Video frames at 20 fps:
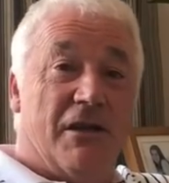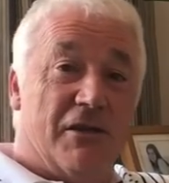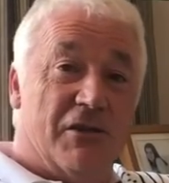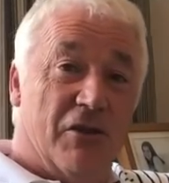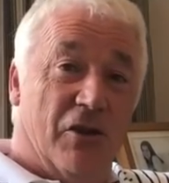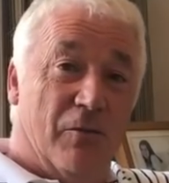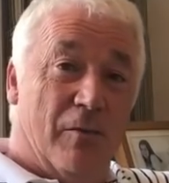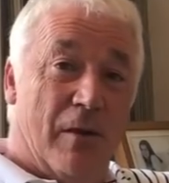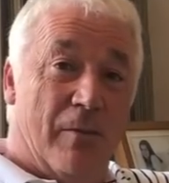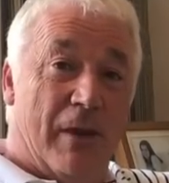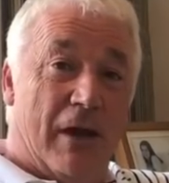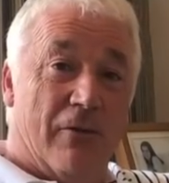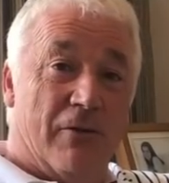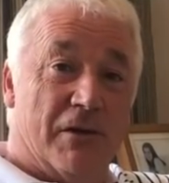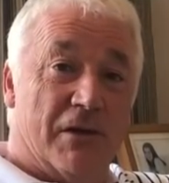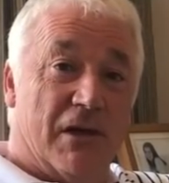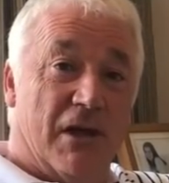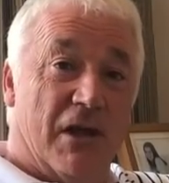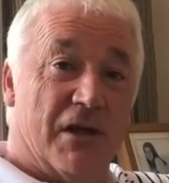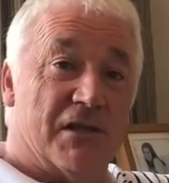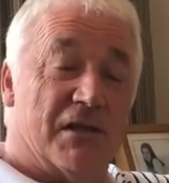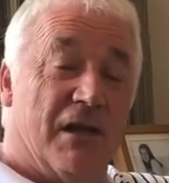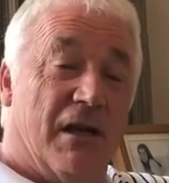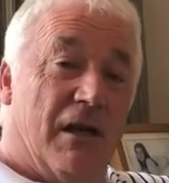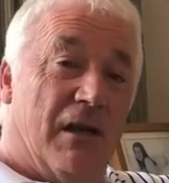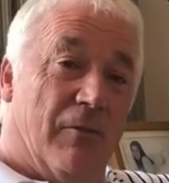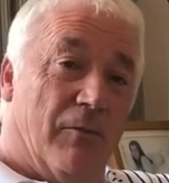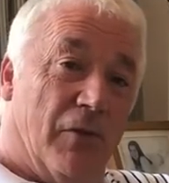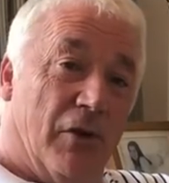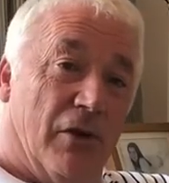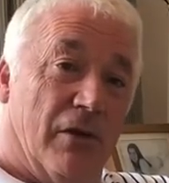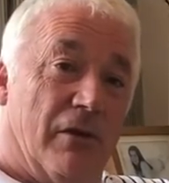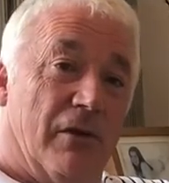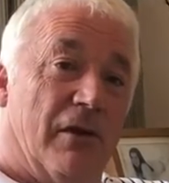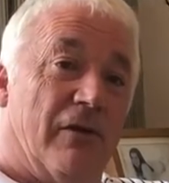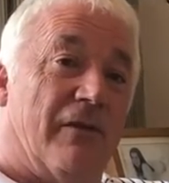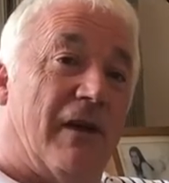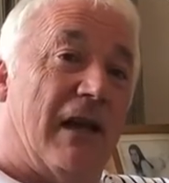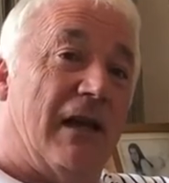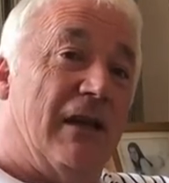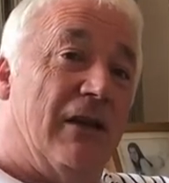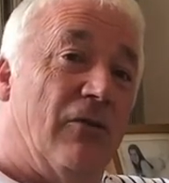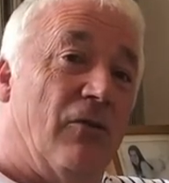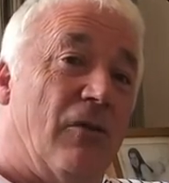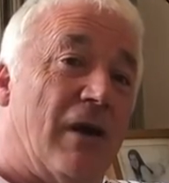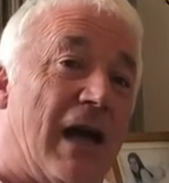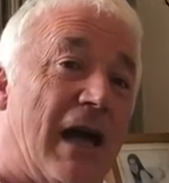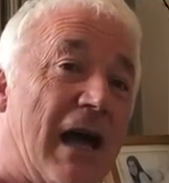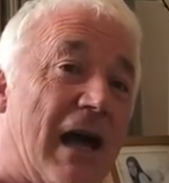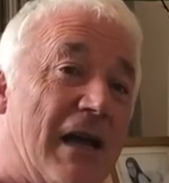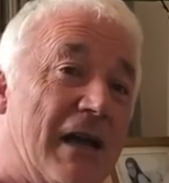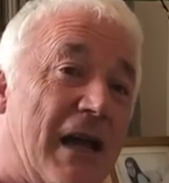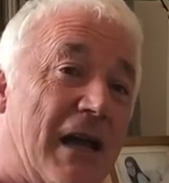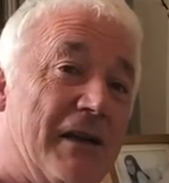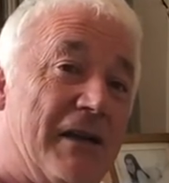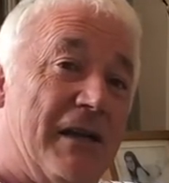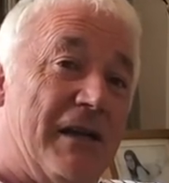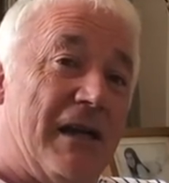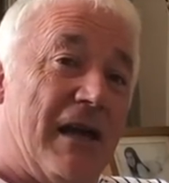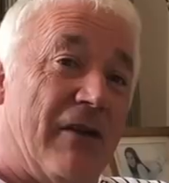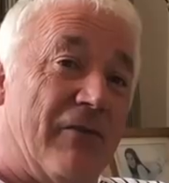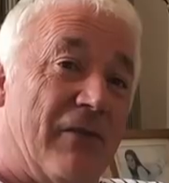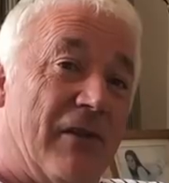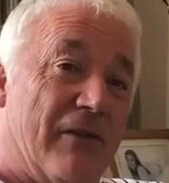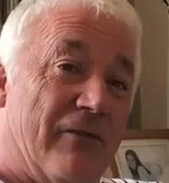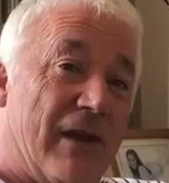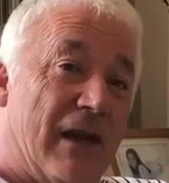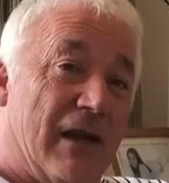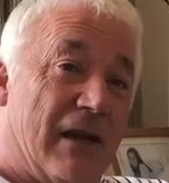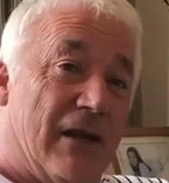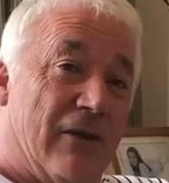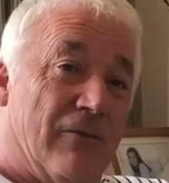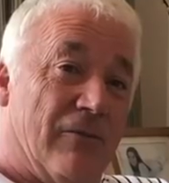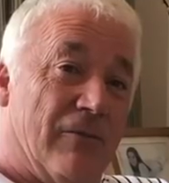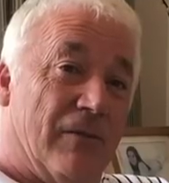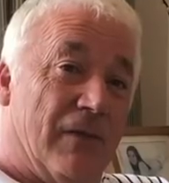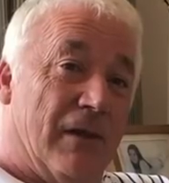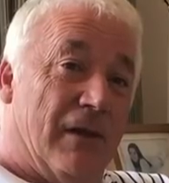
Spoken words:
So my bet was lost. But the value, I did have the value.